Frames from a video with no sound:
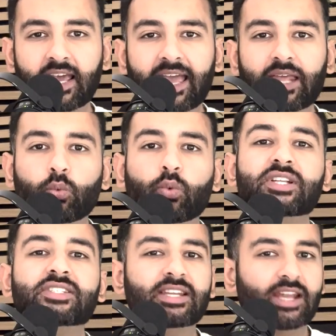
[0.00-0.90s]
In which
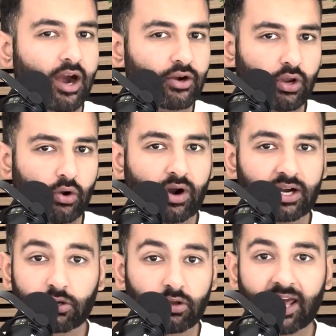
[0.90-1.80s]
scenario are
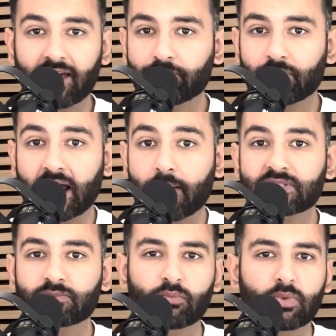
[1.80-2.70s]
you going to have
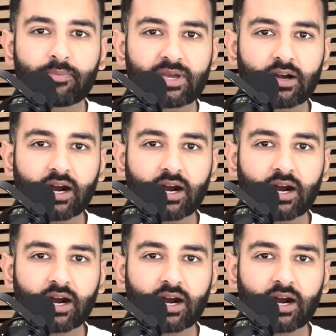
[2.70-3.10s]
perhaps a bigger